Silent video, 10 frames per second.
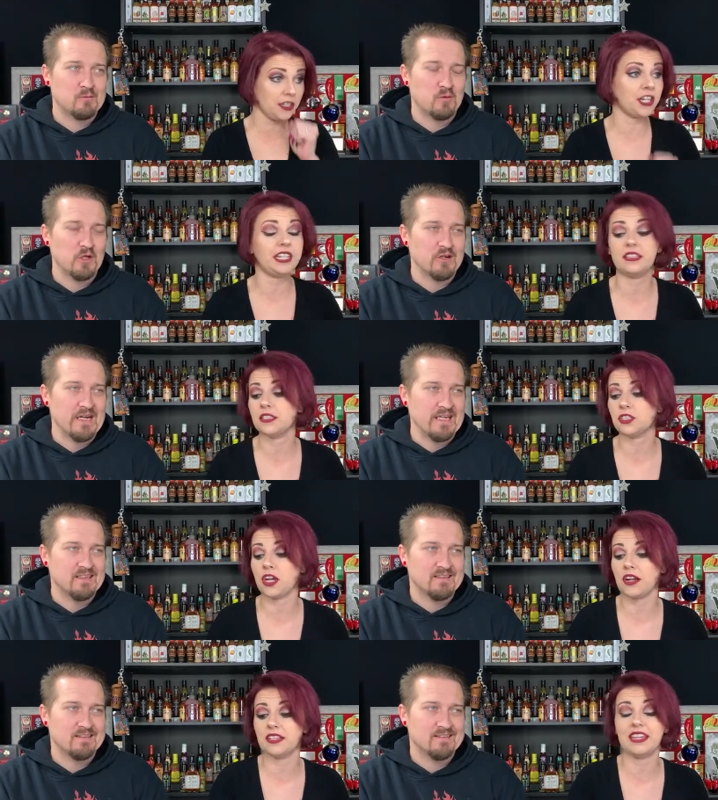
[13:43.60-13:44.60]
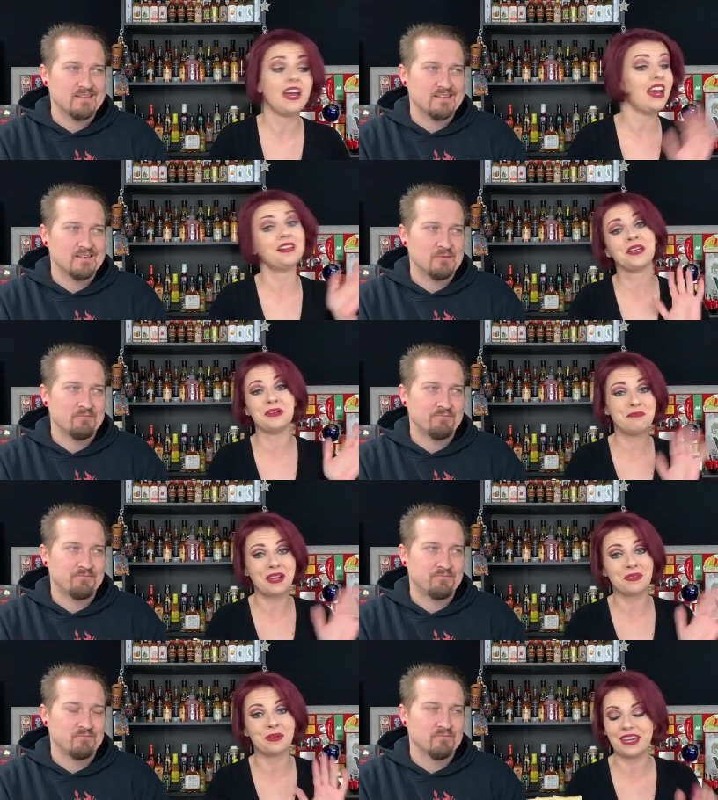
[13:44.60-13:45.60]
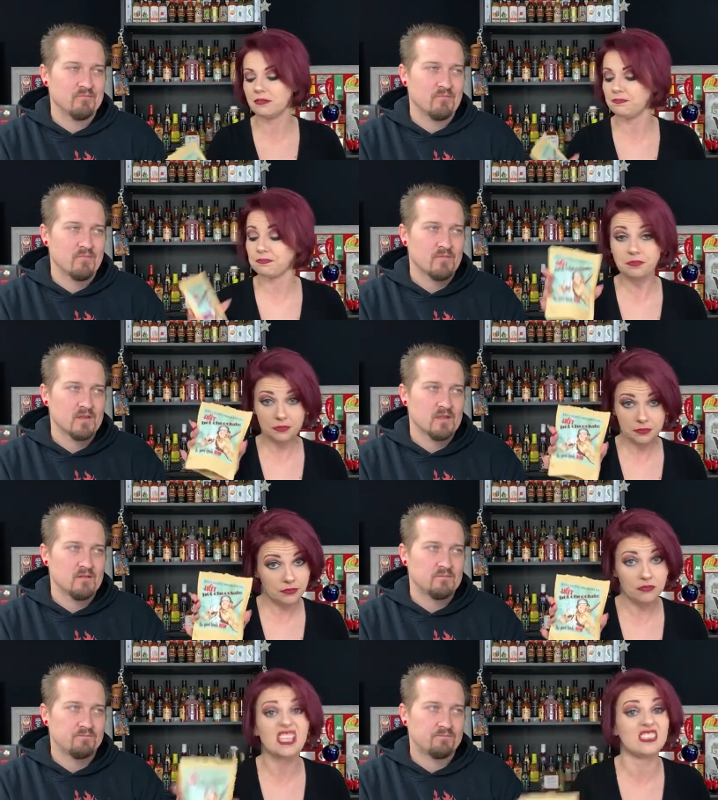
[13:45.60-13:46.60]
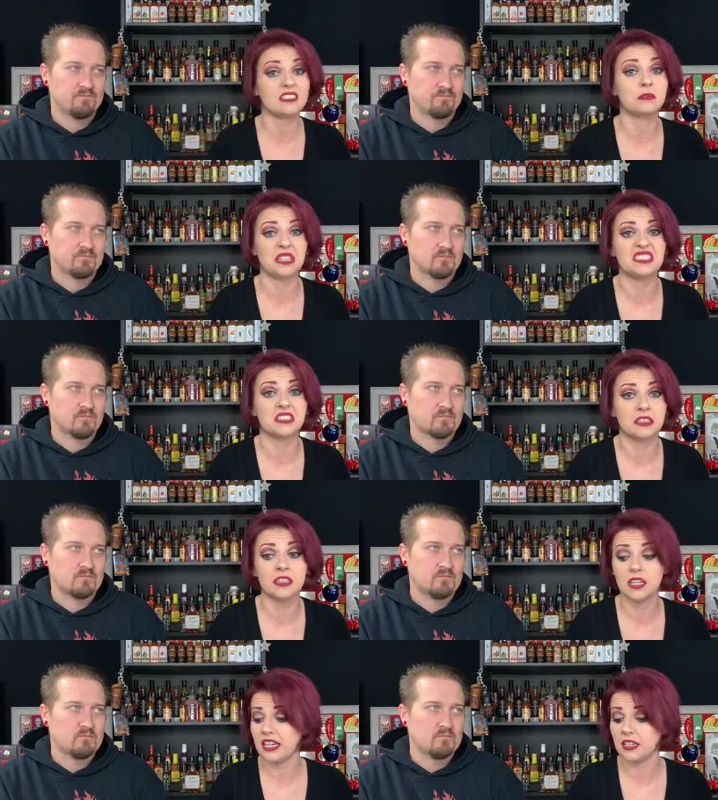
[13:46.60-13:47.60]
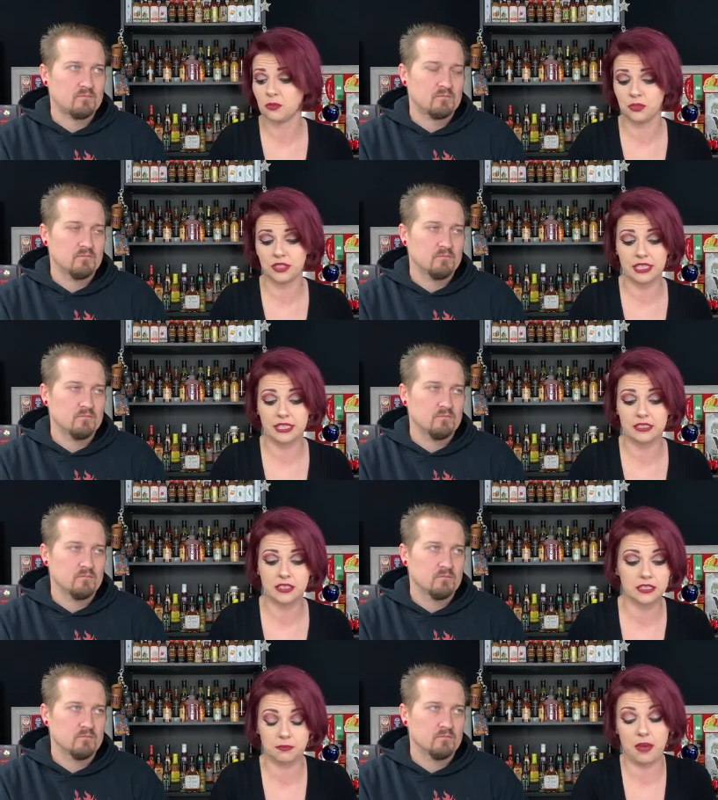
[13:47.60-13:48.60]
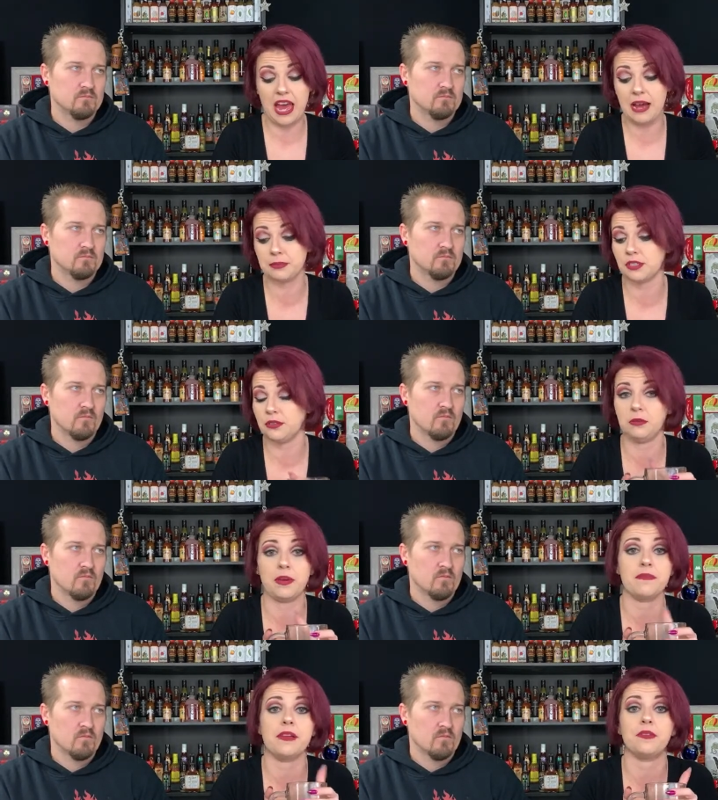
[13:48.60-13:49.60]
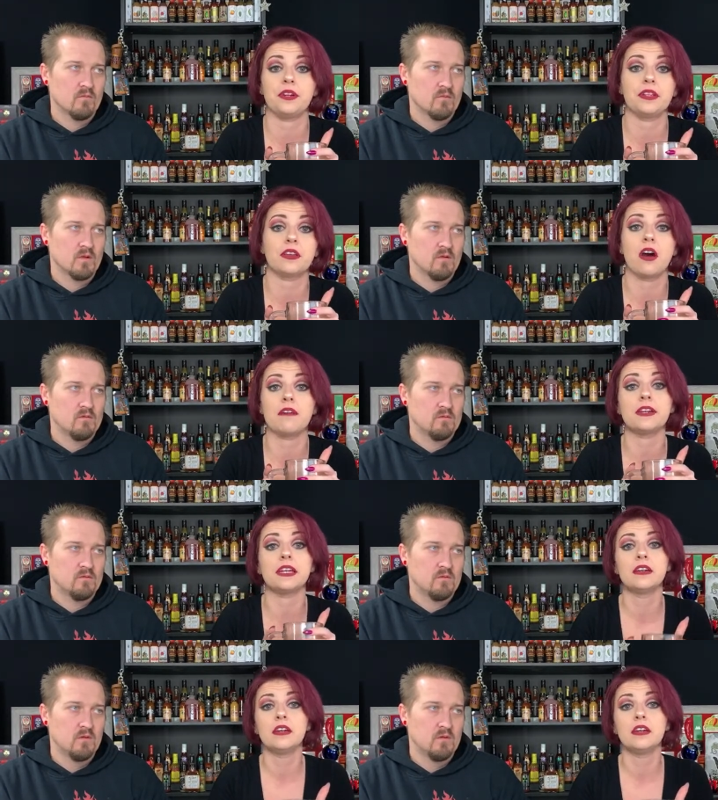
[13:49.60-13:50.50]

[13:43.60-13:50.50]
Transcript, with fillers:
Speaker 1: Ernie, this chocolate. Hello, by the way. It's amazing. It really is. It's absolutely my favorite in the coffee.